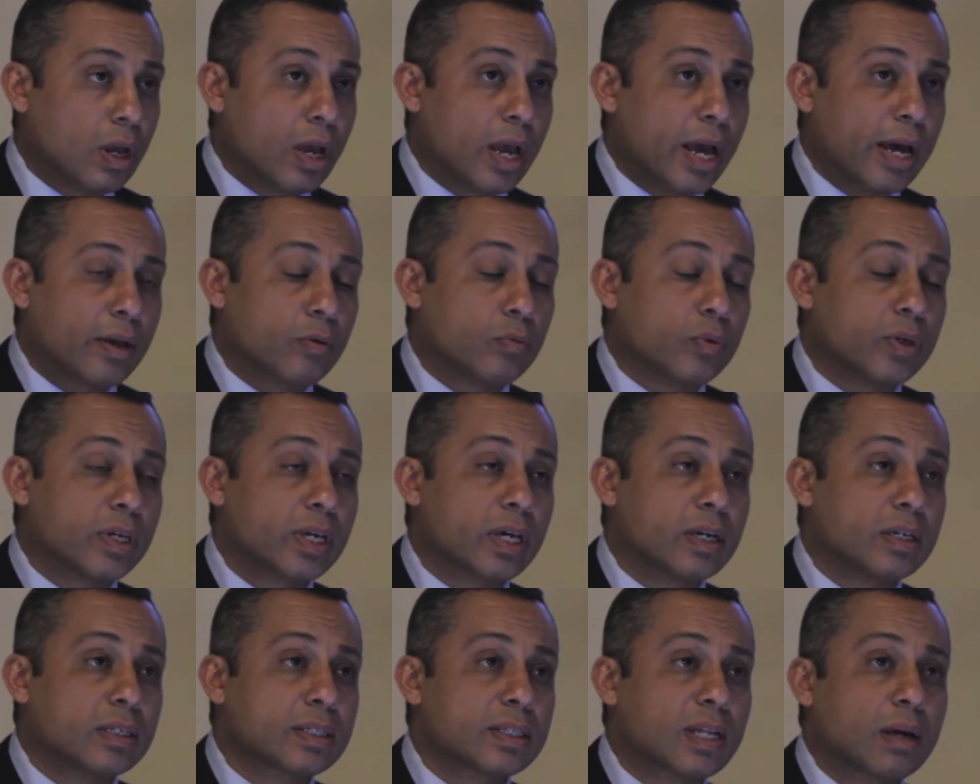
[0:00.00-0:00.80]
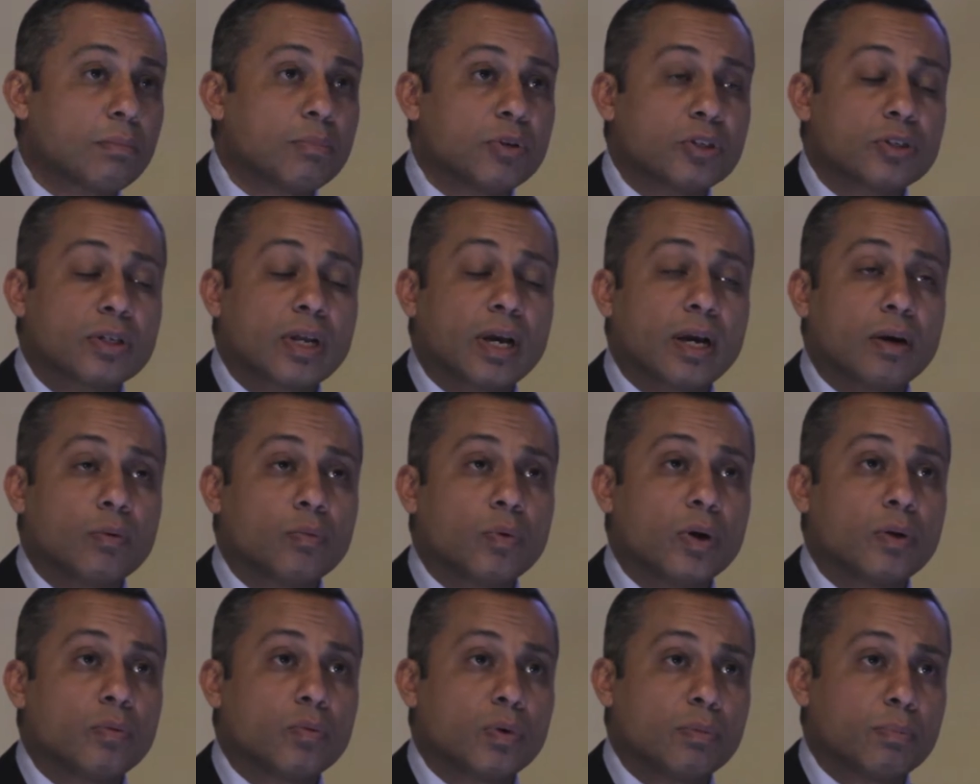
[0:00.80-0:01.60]
And we can establish that
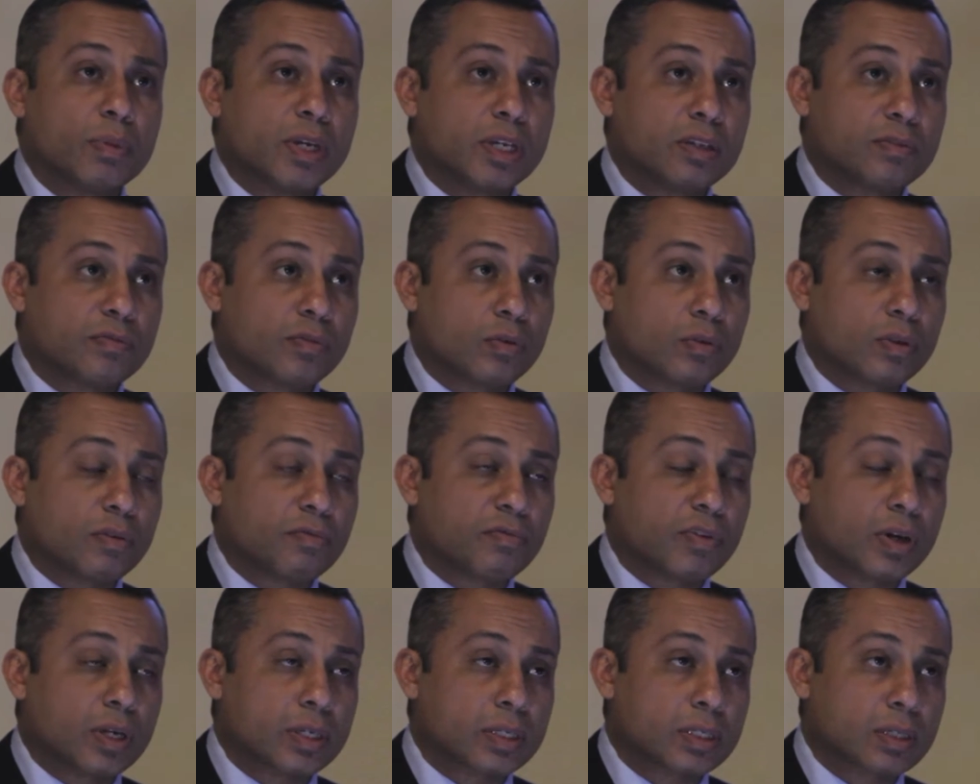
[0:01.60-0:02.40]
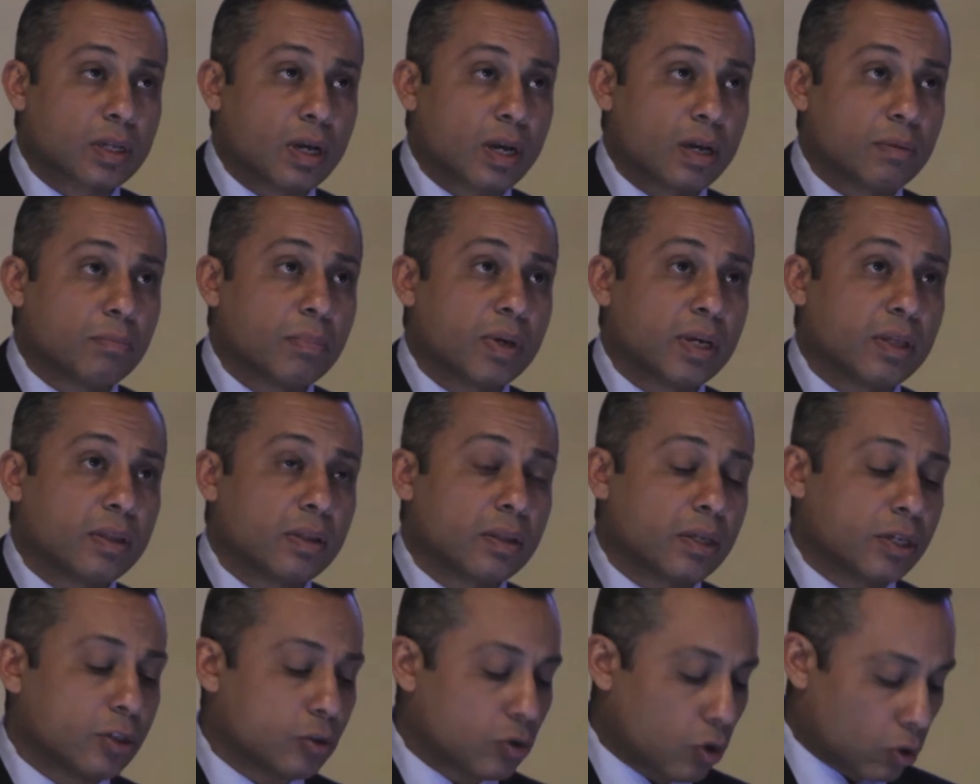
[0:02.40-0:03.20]
when we meet for the first time in
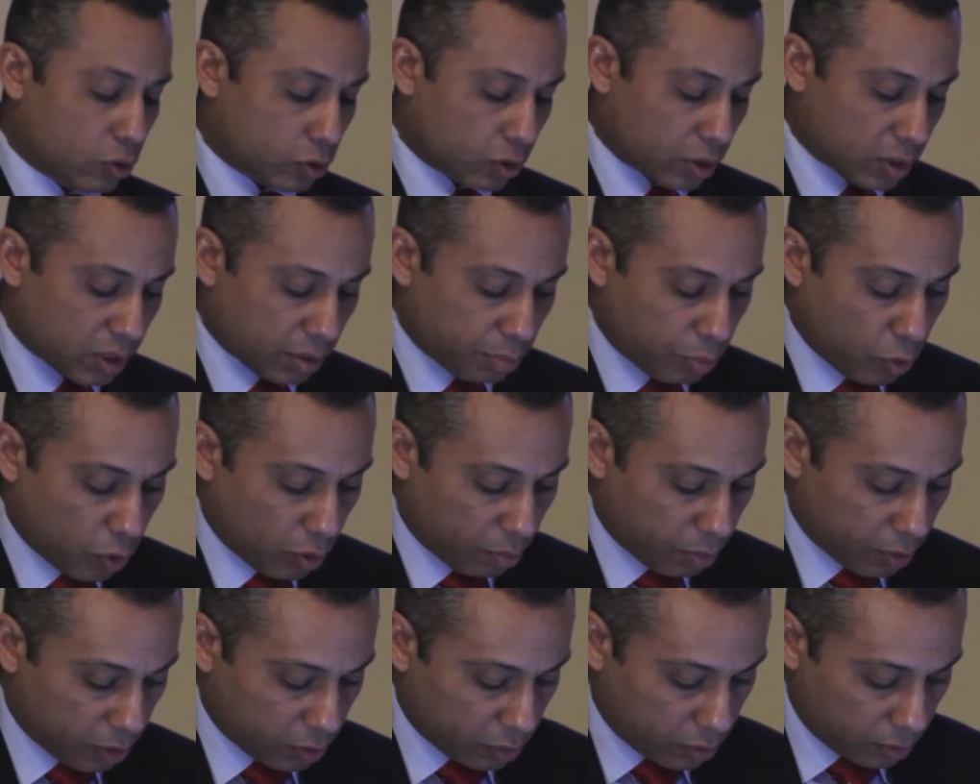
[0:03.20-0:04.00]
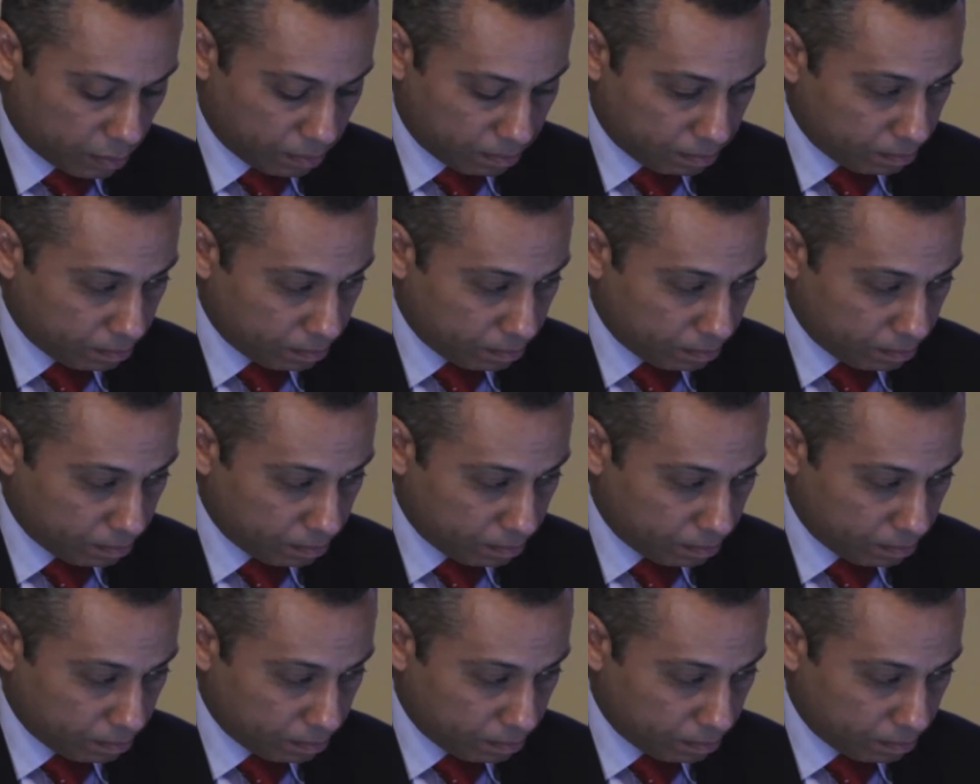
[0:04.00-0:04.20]
the doctor's appointment.